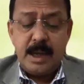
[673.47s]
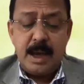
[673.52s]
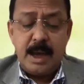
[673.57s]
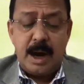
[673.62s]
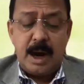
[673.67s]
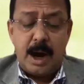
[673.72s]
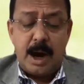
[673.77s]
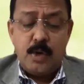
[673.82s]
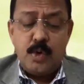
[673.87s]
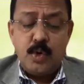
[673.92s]

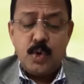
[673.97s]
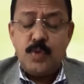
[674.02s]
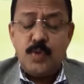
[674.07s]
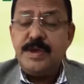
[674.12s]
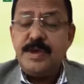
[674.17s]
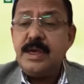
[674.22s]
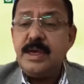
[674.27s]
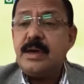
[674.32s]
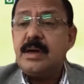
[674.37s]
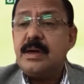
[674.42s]
How do
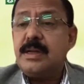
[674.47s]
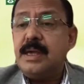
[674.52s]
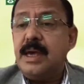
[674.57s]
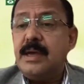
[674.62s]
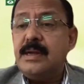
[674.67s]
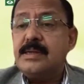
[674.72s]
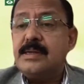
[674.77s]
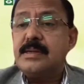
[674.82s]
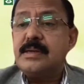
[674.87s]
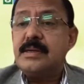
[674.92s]
we
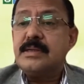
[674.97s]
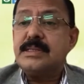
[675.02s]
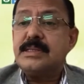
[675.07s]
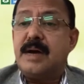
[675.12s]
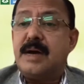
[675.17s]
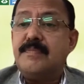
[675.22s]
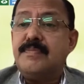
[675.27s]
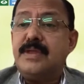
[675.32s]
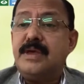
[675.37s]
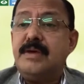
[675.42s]
create
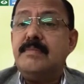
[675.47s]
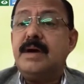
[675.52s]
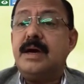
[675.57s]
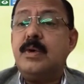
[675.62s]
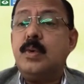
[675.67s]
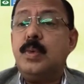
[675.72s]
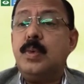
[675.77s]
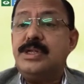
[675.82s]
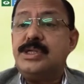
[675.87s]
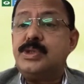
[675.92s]
something by
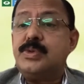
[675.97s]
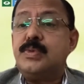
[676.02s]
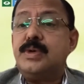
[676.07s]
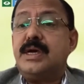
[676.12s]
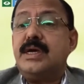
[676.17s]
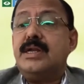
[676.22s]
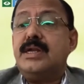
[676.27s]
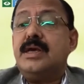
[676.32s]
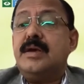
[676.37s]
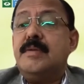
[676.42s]
which we
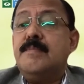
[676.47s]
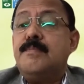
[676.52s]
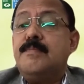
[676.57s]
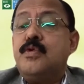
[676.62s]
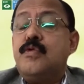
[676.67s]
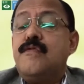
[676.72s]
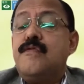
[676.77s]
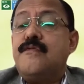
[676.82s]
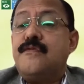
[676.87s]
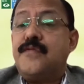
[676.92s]
can
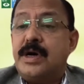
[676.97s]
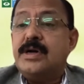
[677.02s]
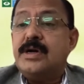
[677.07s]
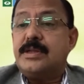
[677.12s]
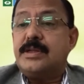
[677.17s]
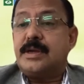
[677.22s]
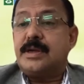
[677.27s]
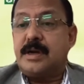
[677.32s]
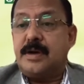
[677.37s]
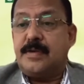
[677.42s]
improve
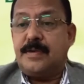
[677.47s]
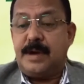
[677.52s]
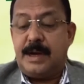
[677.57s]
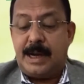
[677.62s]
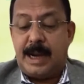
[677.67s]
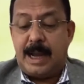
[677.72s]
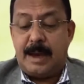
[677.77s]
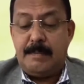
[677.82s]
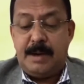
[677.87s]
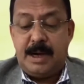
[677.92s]
further our
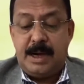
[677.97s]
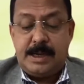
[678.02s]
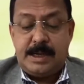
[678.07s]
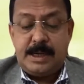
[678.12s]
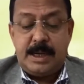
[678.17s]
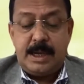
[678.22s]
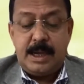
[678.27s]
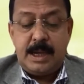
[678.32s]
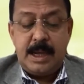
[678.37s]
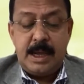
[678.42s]

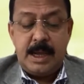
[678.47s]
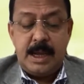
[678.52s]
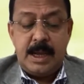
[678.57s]
reliability,